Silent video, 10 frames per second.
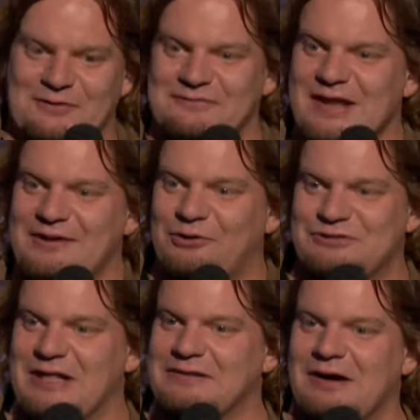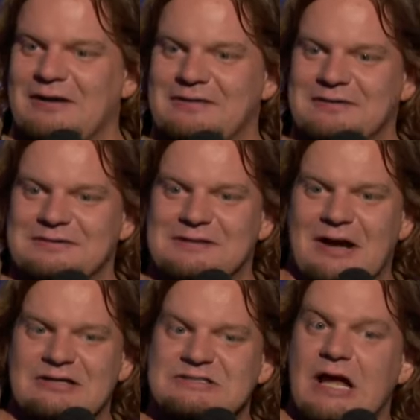of letters that are,
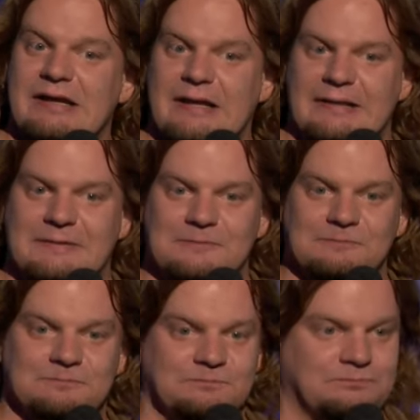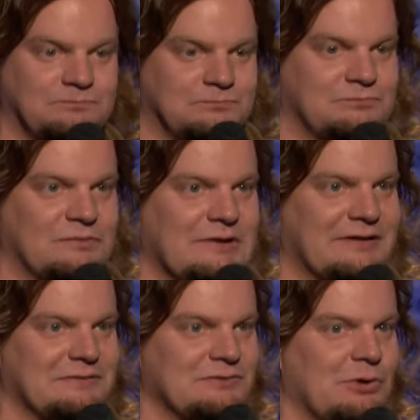are silent.
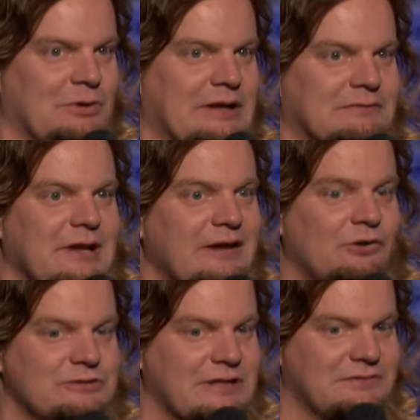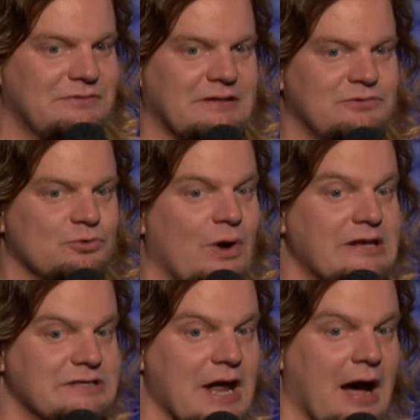Like, you know, like letters that, that you
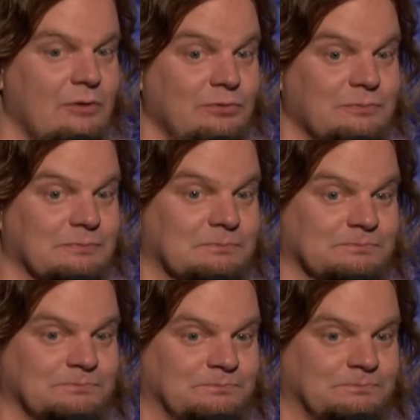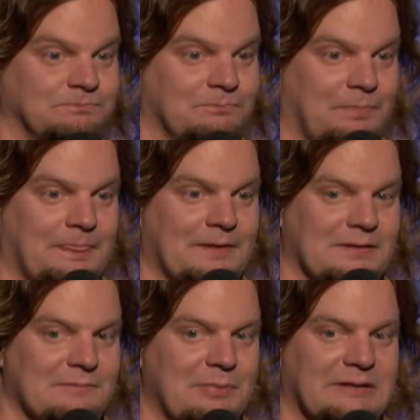write down
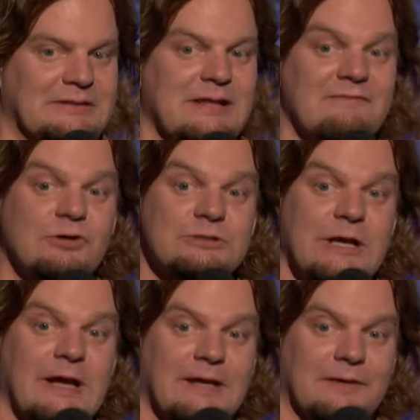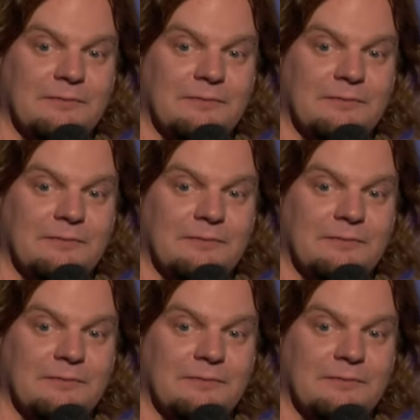but never say.